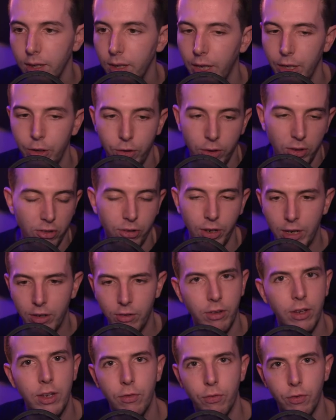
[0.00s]
and you can change
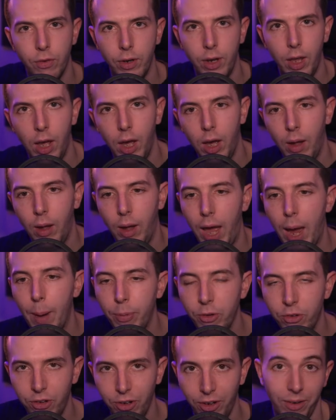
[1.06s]
the different
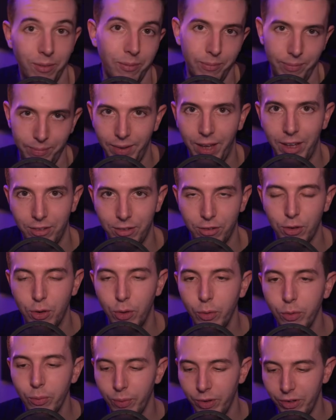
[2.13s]
aperture, as it's
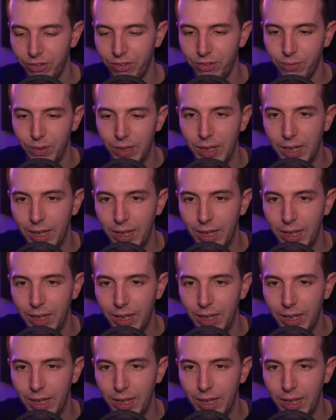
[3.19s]
called, which,